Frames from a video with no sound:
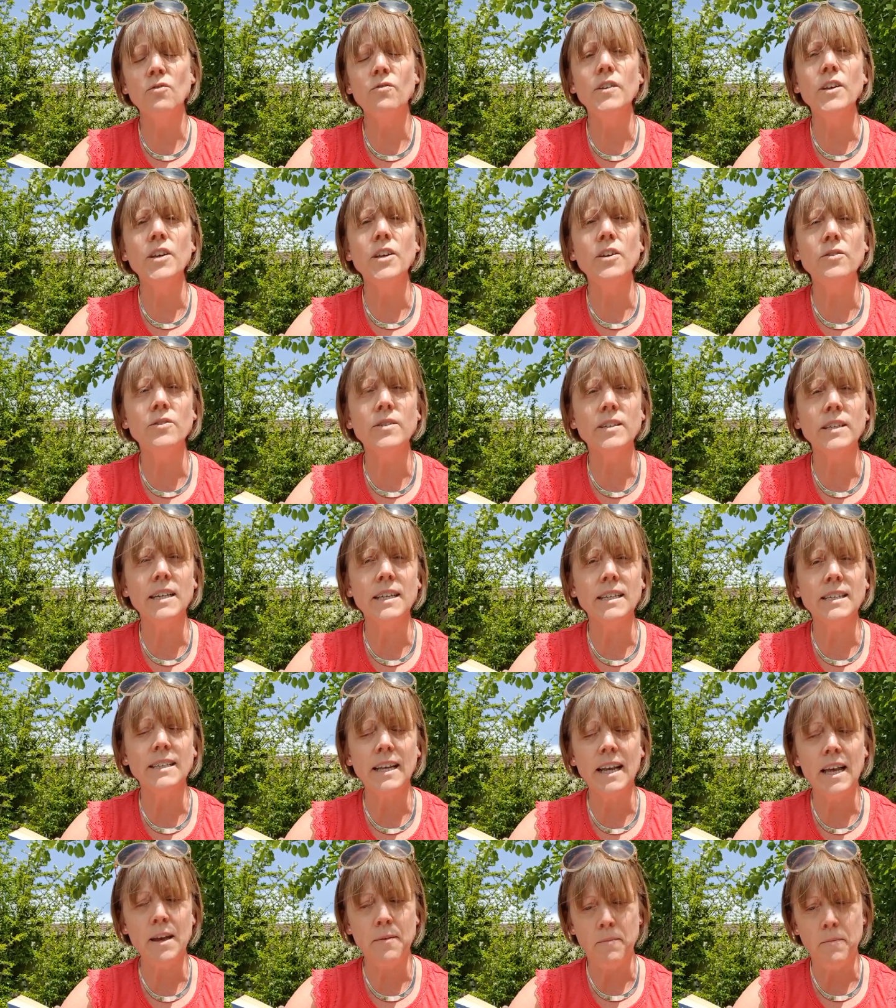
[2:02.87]
for you to kiss
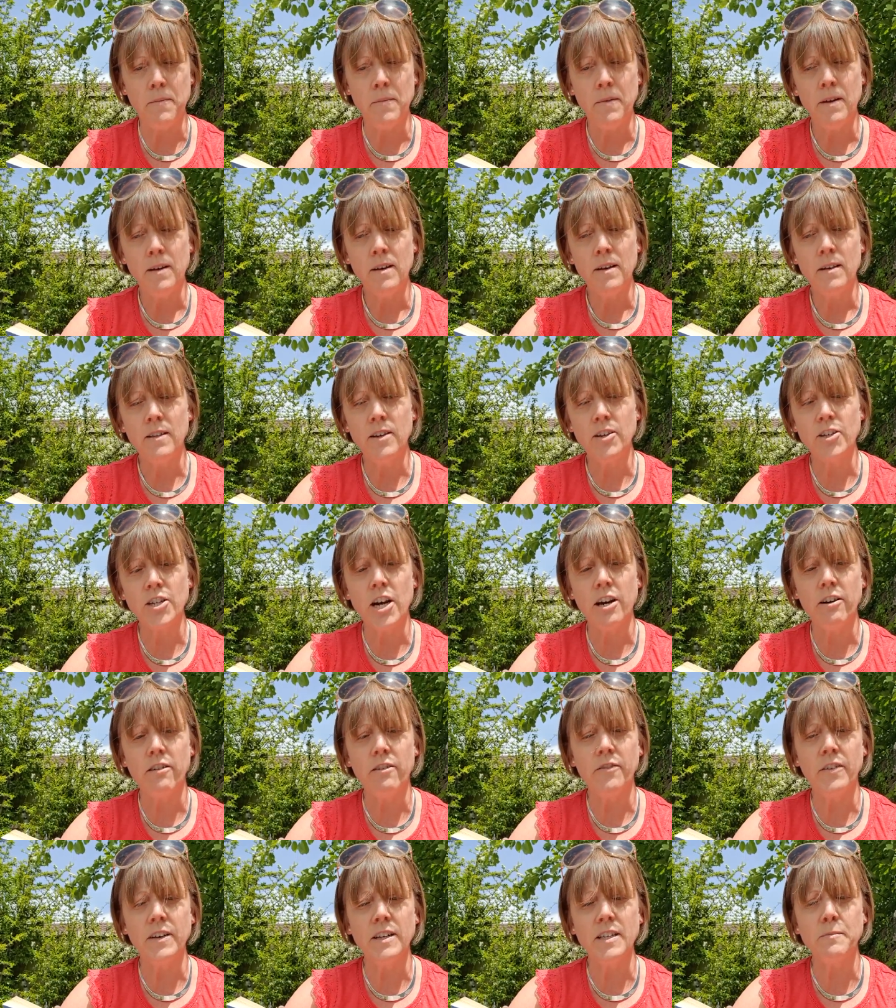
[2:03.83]
him," the
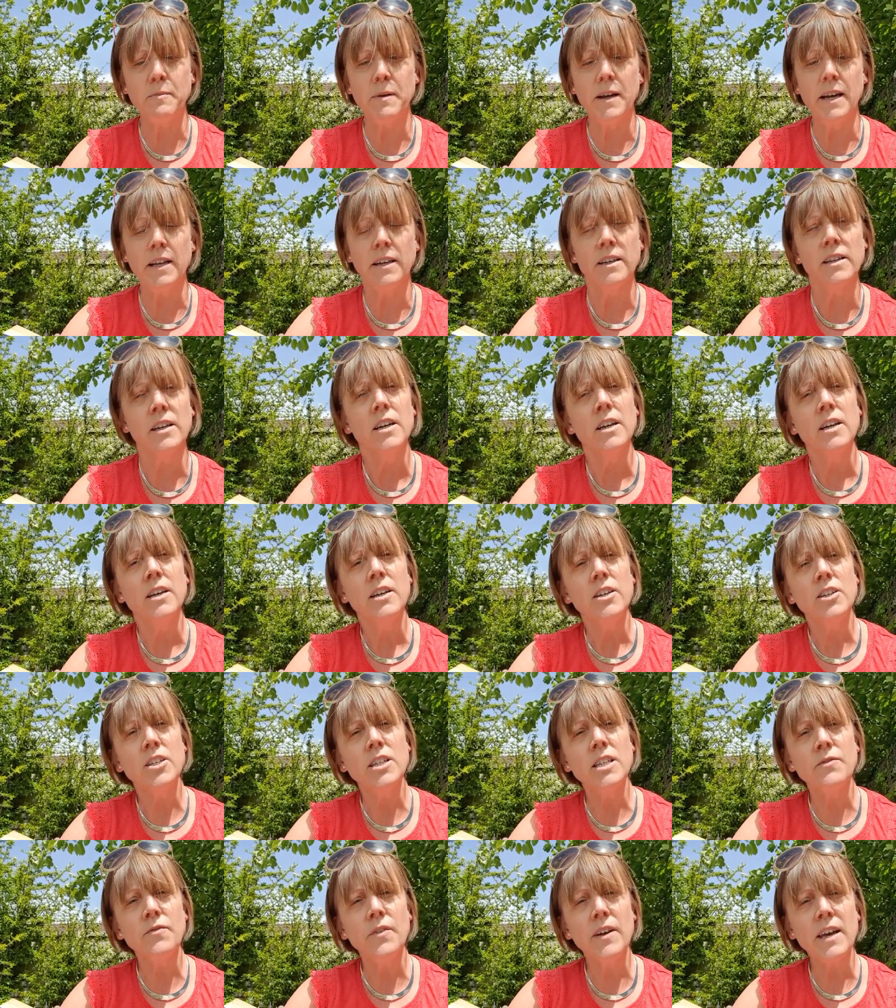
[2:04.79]
sheriff explained,
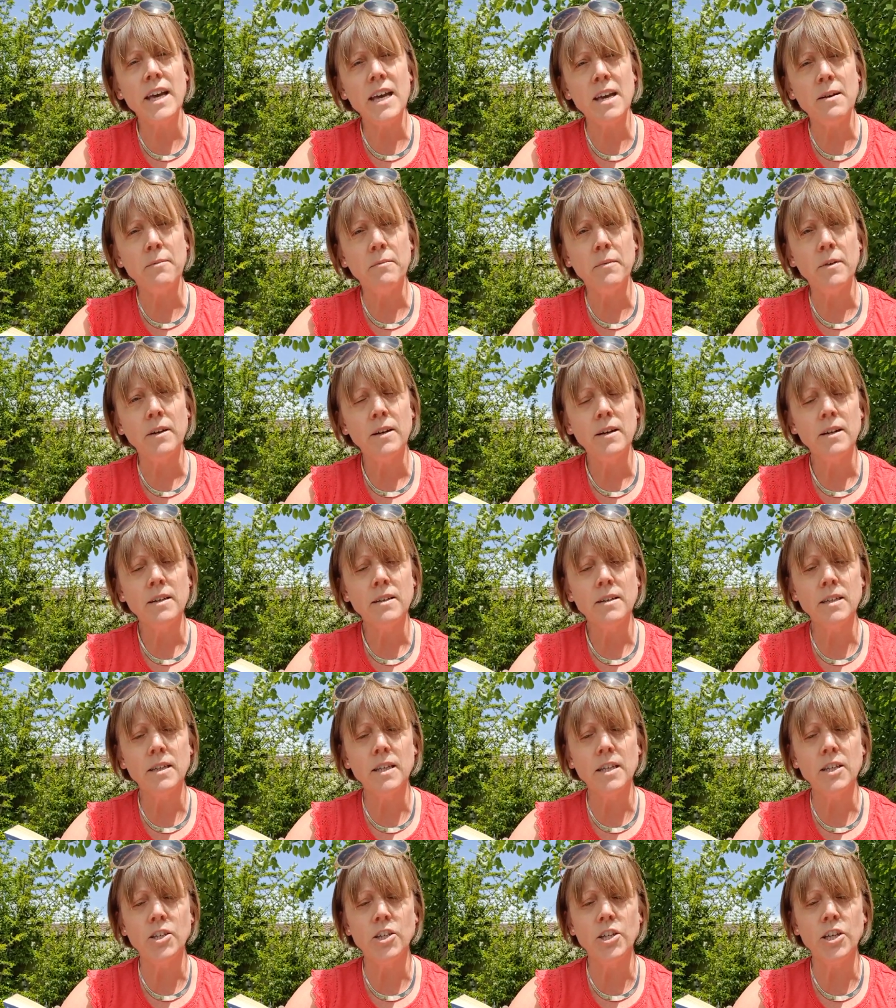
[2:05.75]
"just for him to
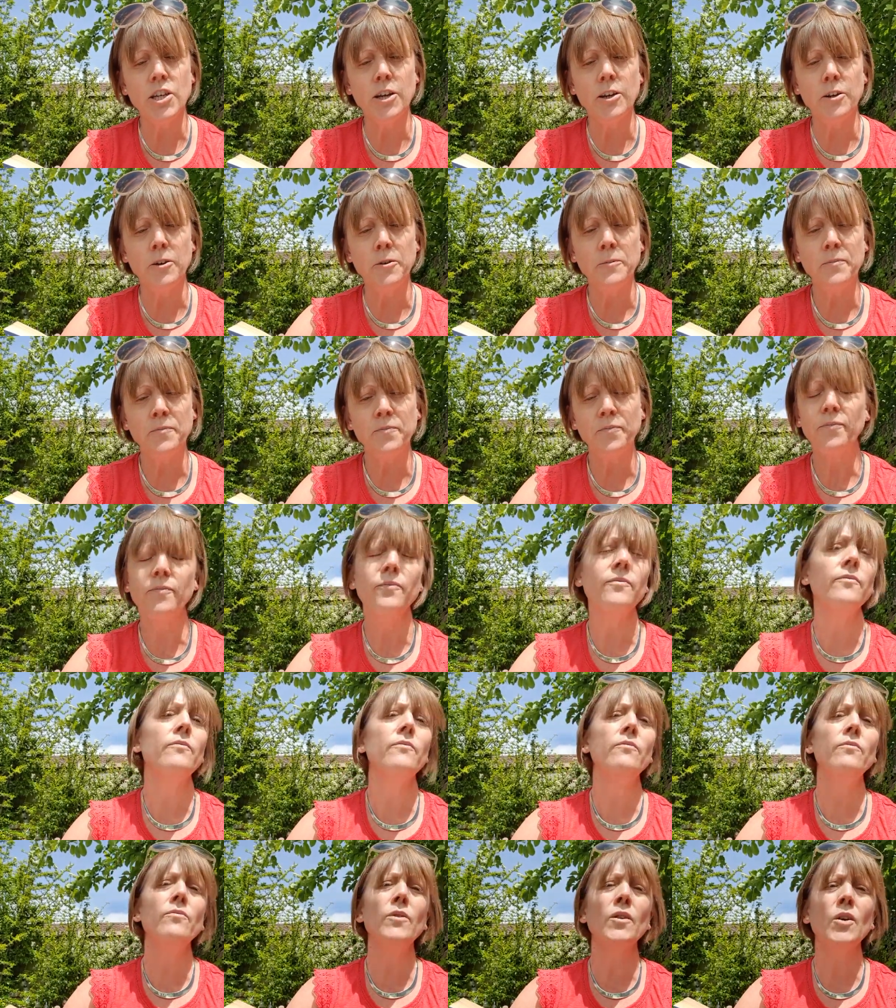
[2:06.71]
kiss you."
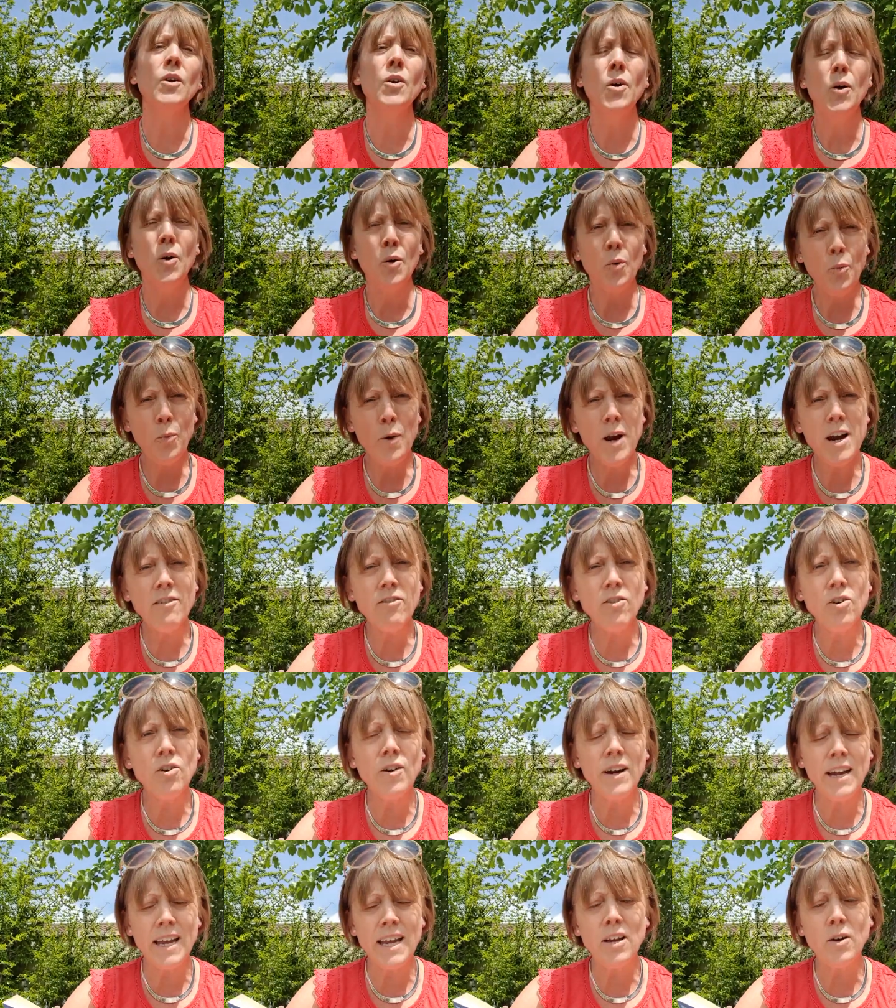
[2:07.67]
"We're
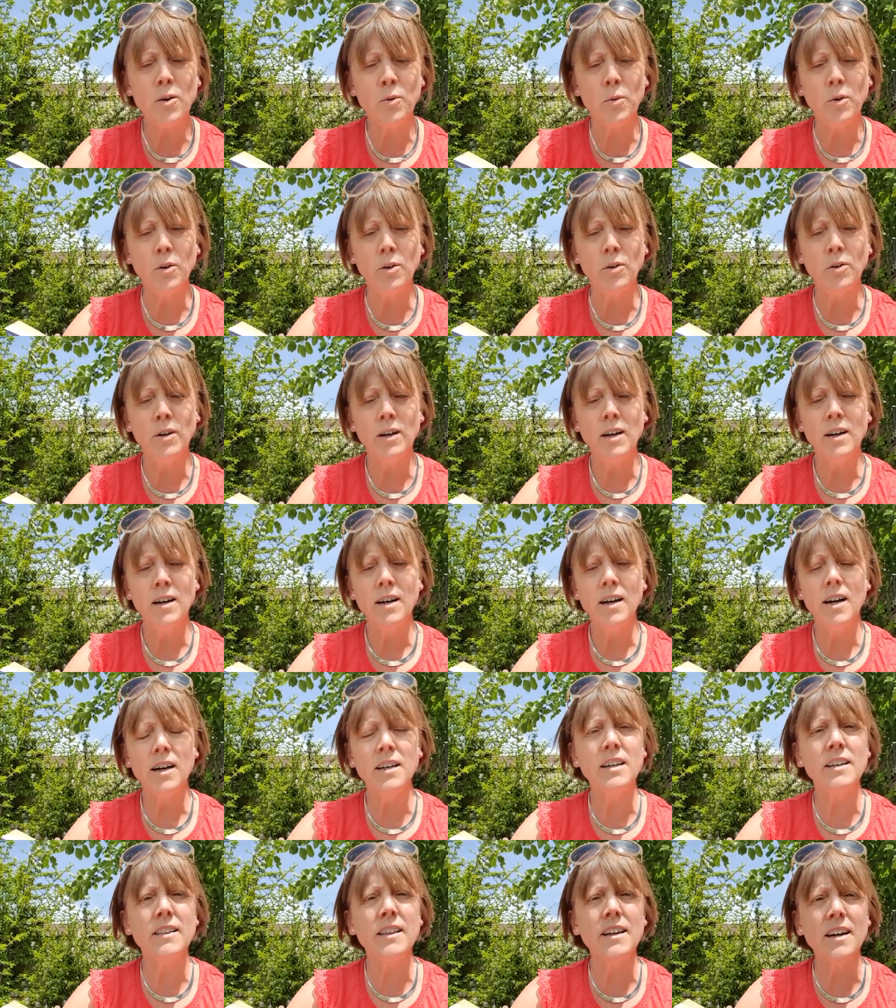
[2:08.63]
all equal
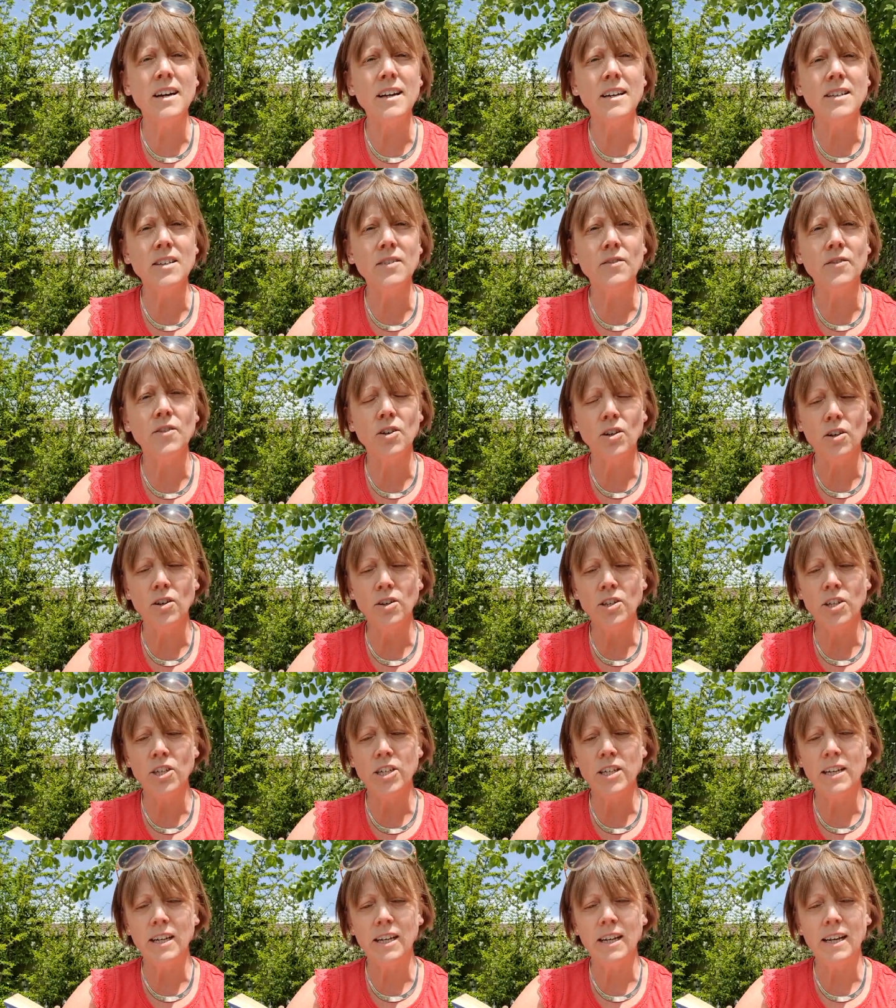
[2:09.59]
under the eyes of God,"
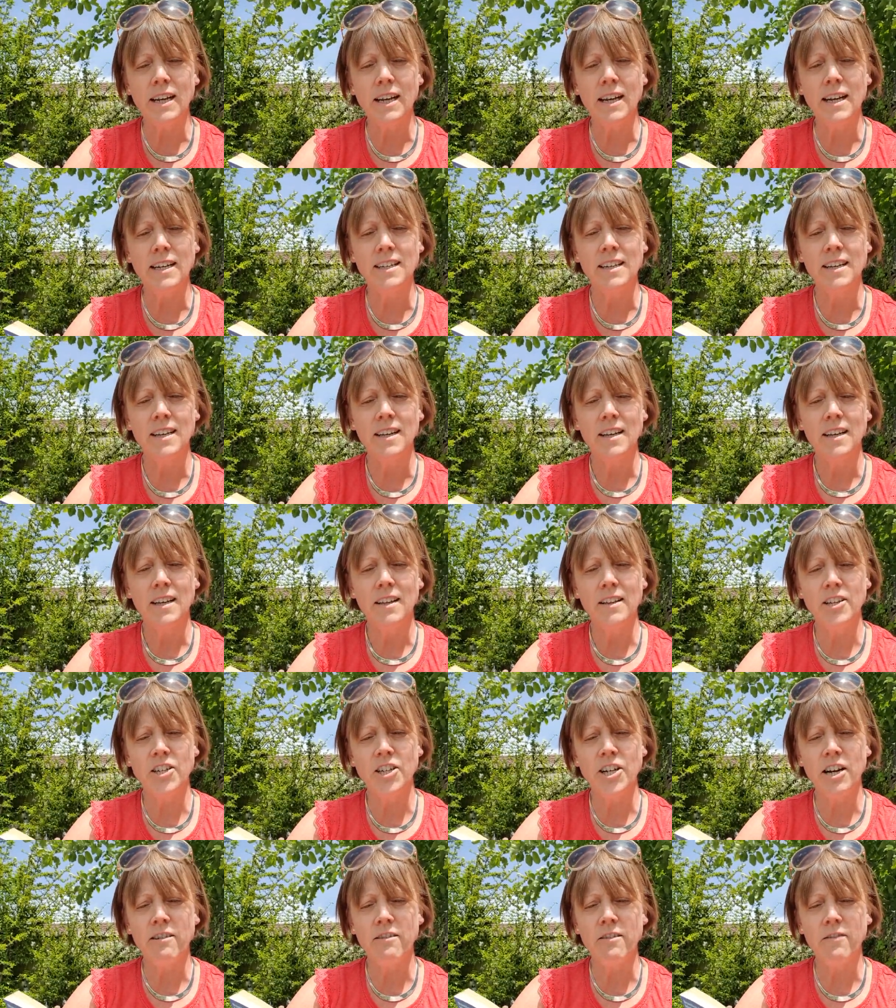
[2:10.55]
she declared. The
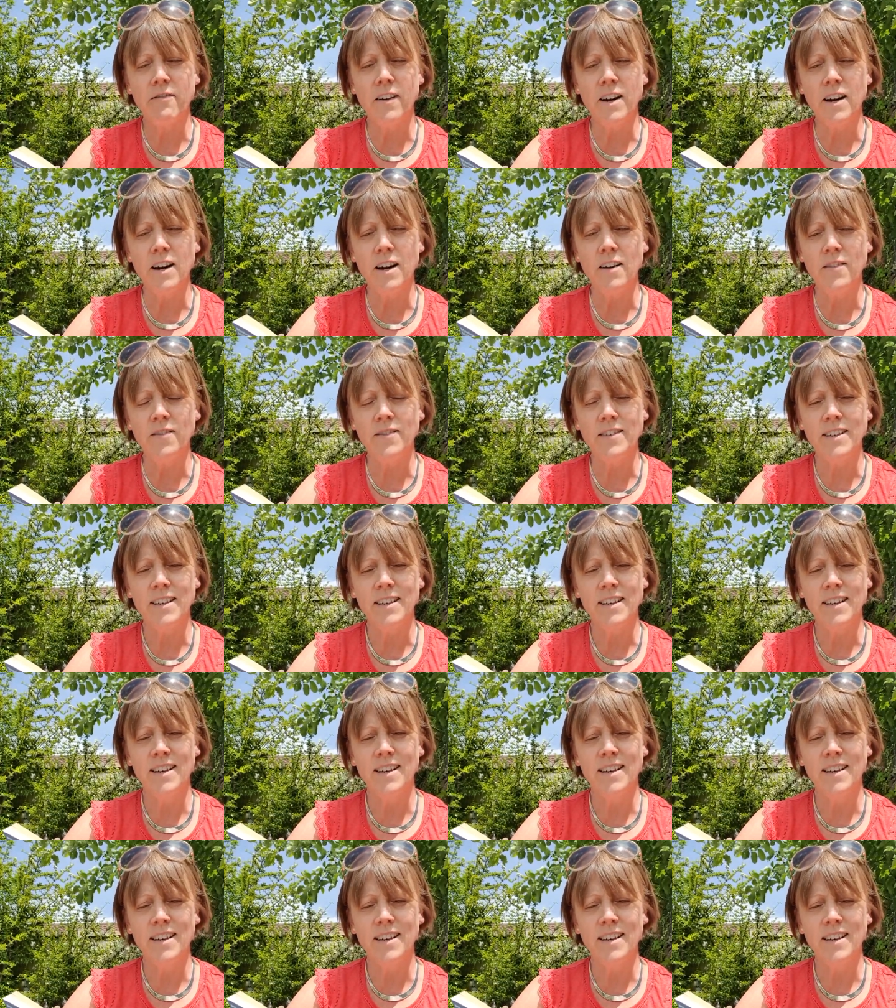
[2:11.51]
sheriff laughed.